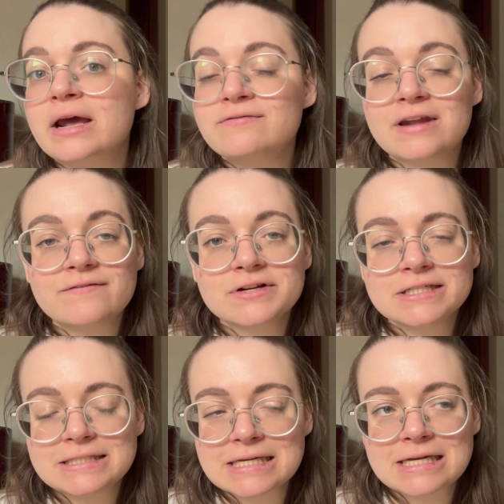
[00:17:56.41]
I've never
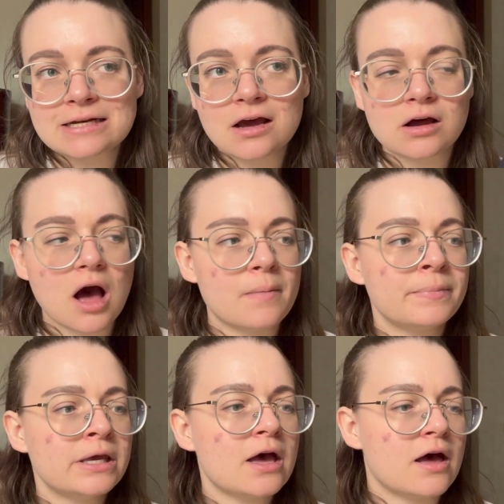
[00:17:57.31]
seen a
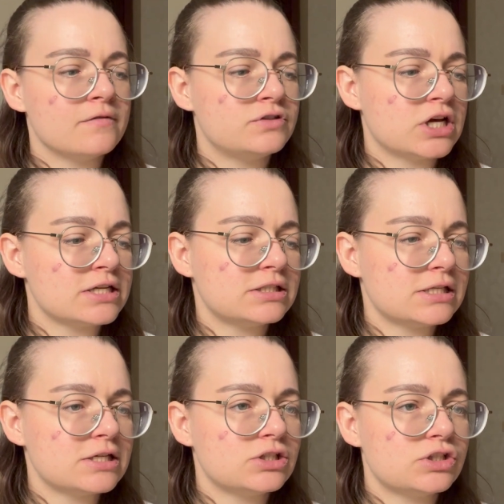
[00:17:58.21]
copy of just
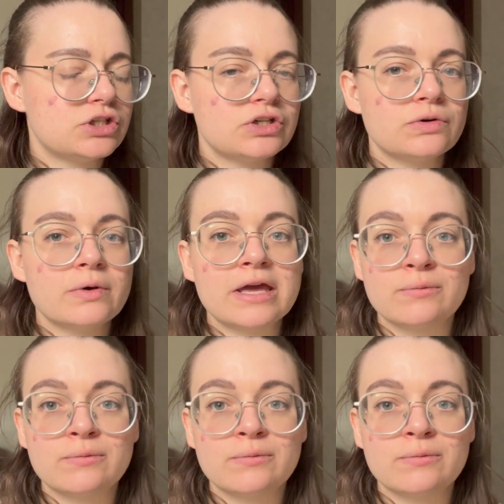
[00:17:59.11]
these 2.